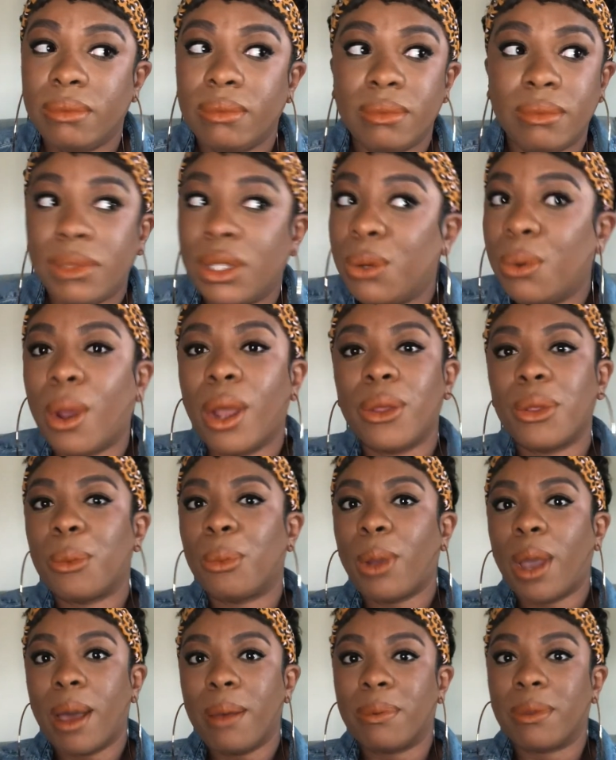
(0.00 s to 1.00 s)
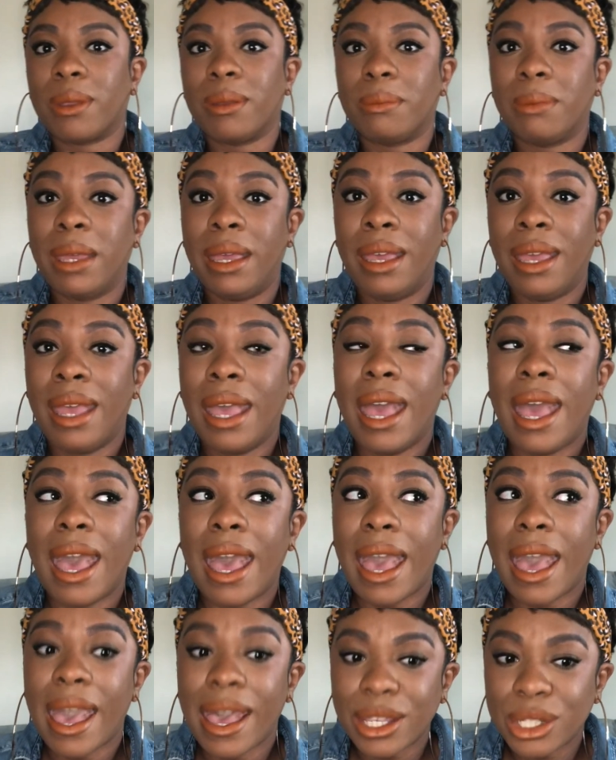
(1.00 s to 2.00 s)
You are the problem.
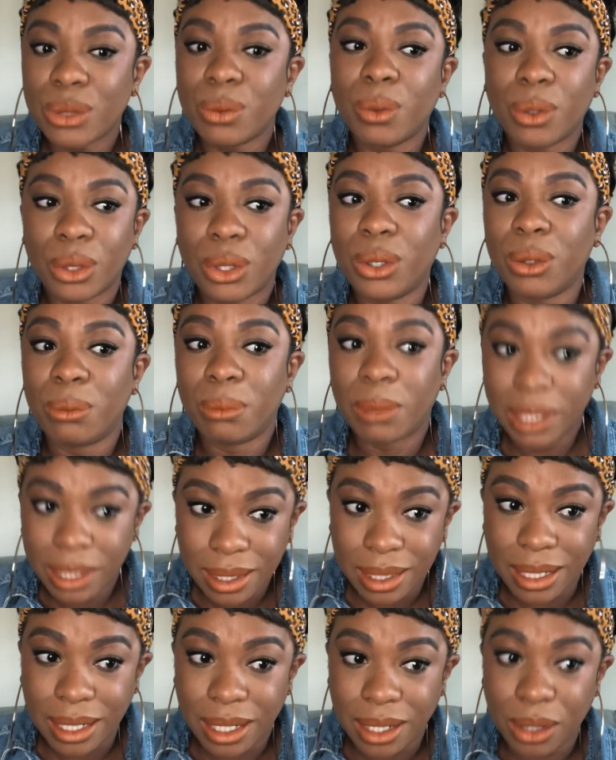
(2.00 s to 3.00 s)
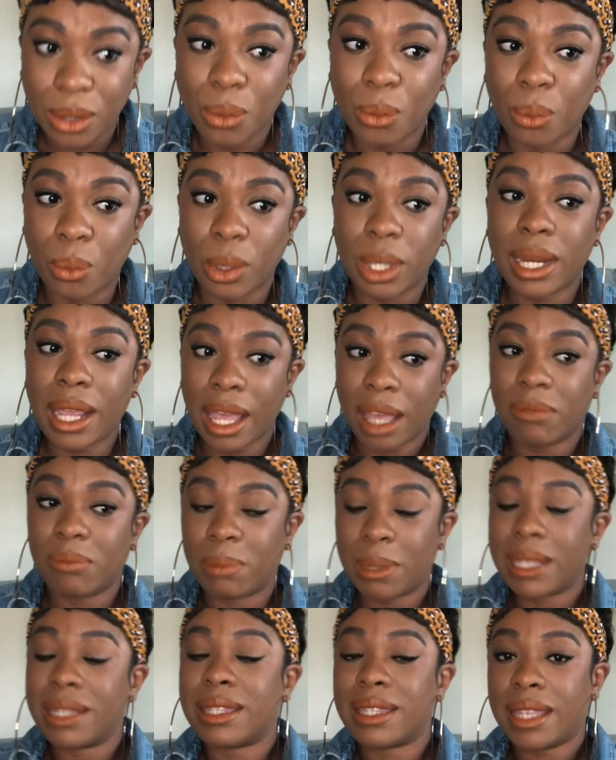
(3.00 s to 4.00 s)
Actual humility would have
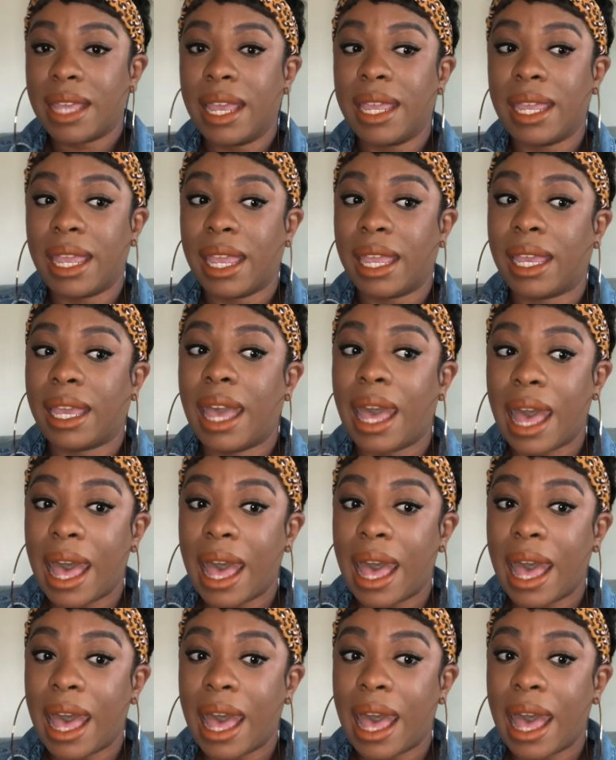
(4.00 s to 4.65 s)
been saying,